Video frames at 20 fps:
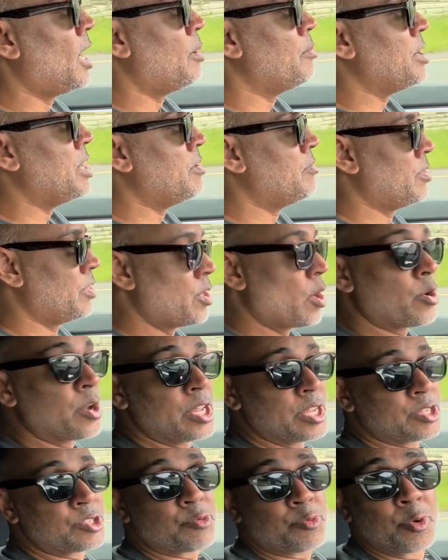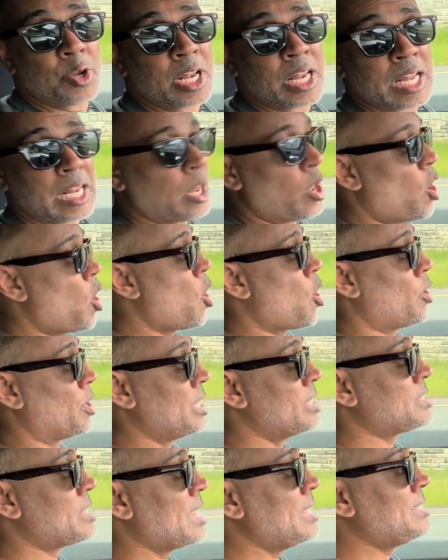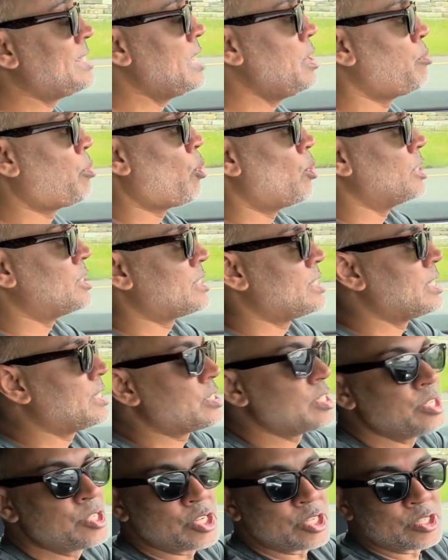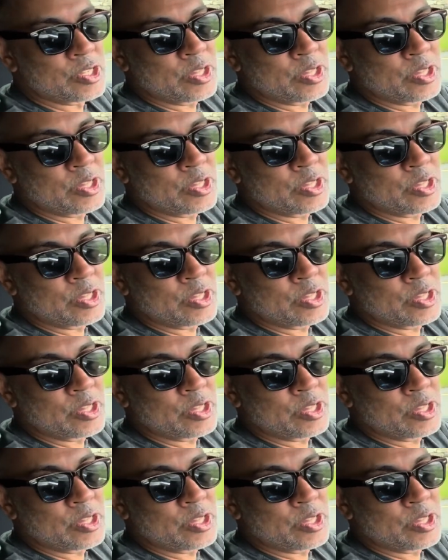even though it is really long. It's 18.6 inches